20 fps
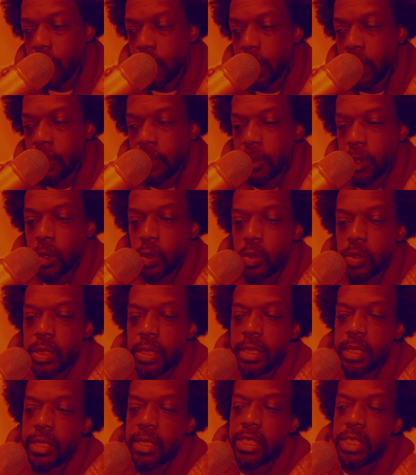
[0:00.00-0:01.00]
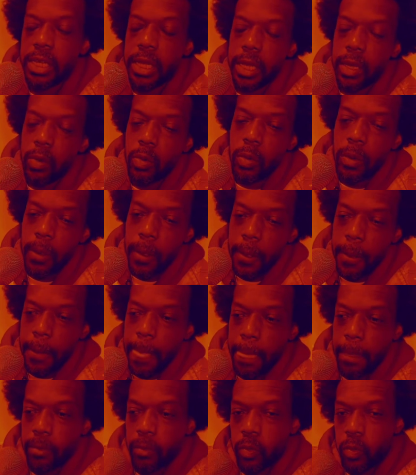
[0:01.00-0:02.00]
upload to the channel.
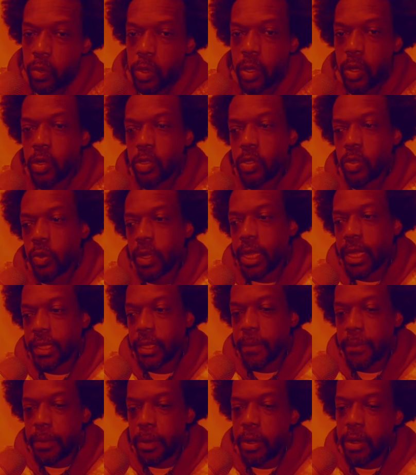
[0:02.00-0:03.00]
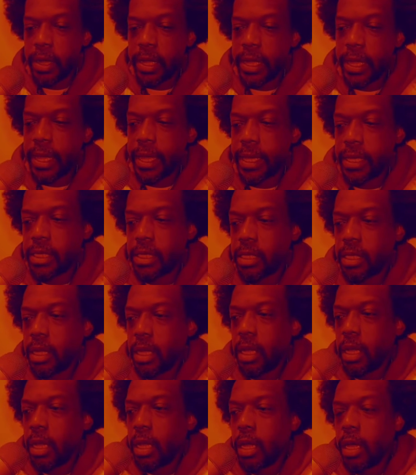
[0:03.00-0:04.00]
We also got the podcast
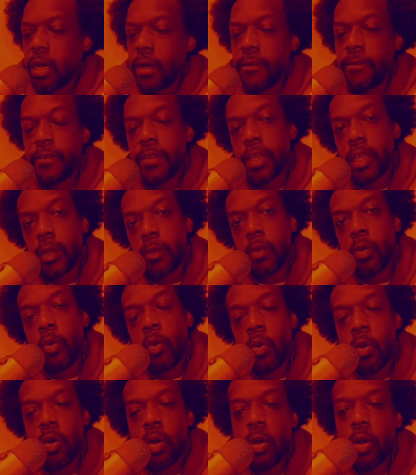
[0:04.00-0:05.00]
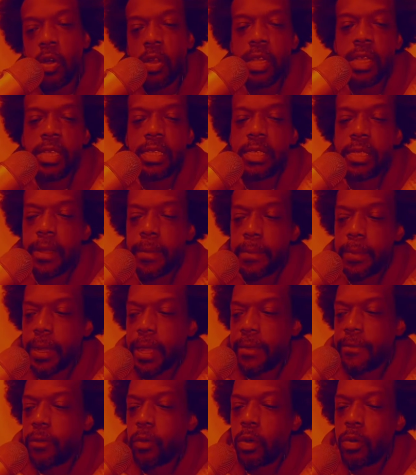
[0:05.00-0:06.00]
available on all listening
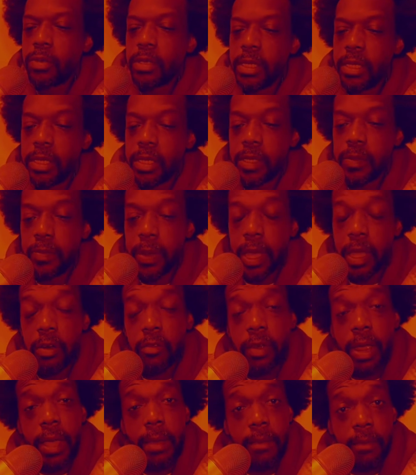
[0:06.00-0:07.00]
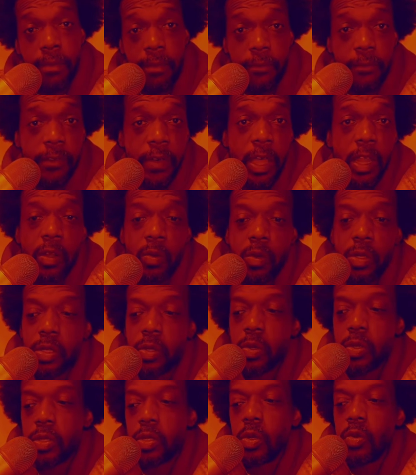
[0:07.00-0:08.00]
platforms. This Is Battle Rap. Follow us
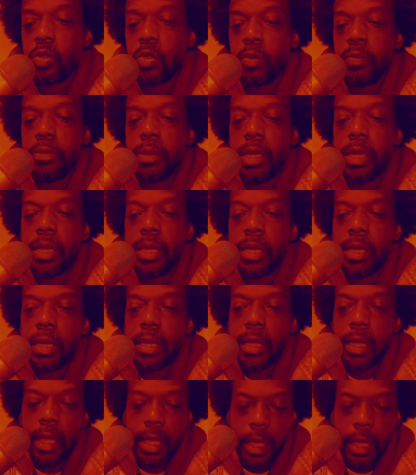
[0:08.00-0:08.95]
on social media